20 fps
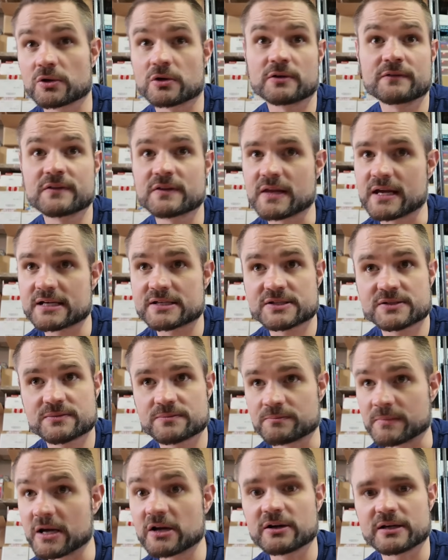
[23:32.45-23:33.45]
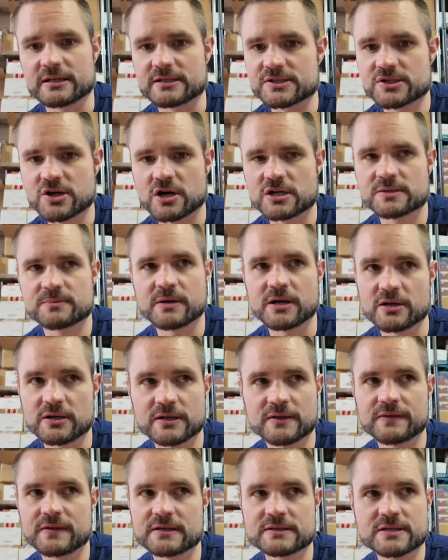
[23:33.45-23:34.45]
or even like Mirrodin, Scars of
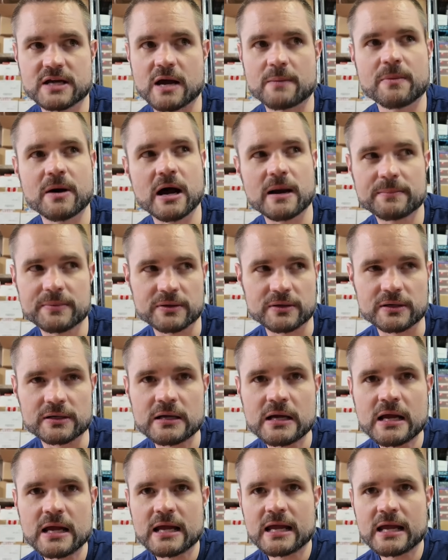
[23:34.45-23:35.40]
Mirrodin things got popular,